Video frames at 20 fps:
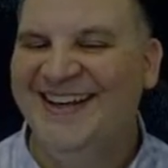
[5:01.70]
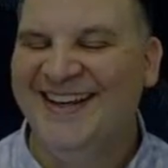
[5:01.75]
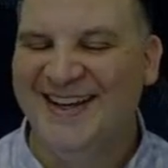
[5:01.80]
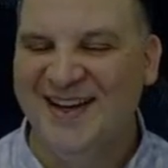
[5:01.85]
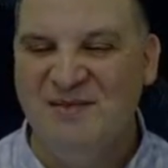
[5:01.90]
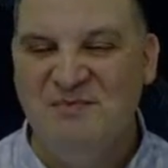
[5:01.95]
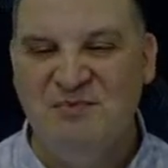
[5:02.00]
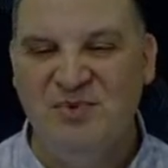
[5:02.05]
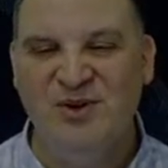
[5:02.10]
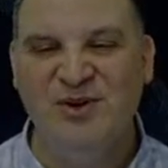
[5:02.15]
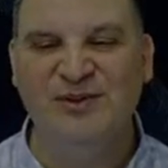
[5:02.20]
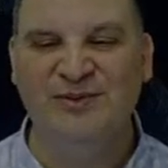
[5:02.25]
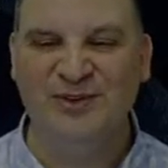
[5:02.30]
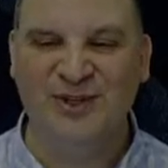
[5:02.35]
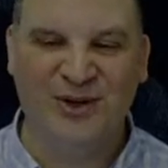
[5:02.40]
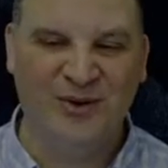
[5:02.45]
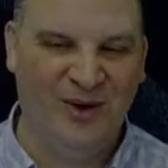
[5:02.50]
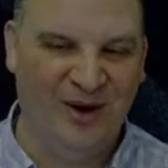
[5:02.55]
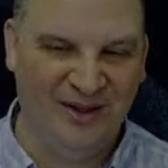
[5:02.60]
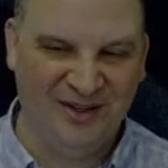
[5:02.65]
Improve the
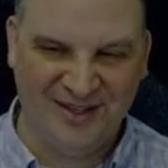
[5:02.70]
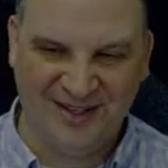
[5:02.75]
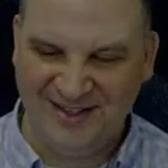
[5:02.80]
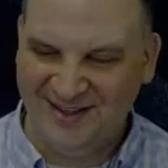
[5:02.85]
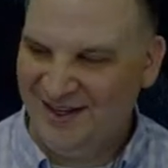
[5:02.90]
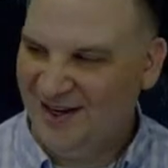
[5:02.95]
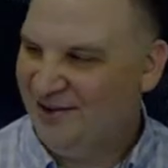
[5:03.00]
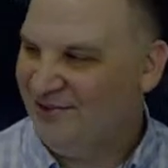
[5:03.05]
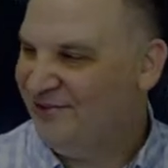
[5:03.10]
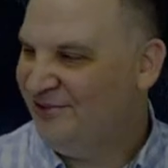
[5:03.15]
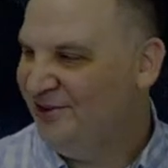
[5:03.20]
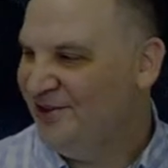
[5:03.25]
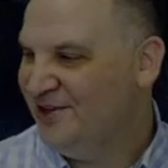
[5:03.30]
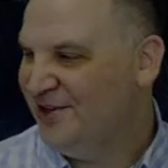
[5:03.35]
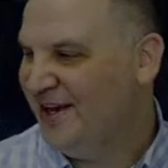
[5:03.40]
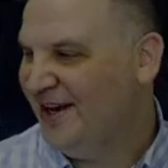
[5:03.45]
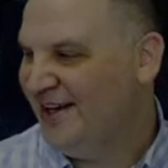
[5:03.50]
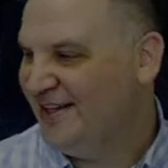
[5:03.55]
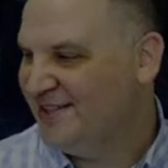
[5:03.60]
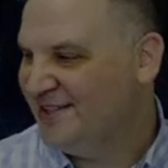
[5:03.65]
quality of life for you
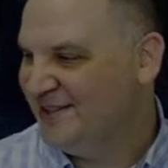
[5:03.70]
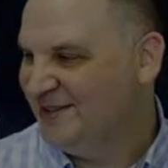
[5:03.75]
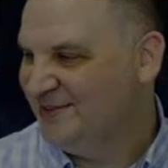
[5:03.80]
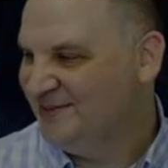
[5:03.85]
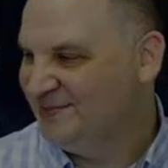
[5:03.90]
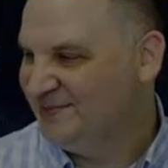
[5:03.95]
guys.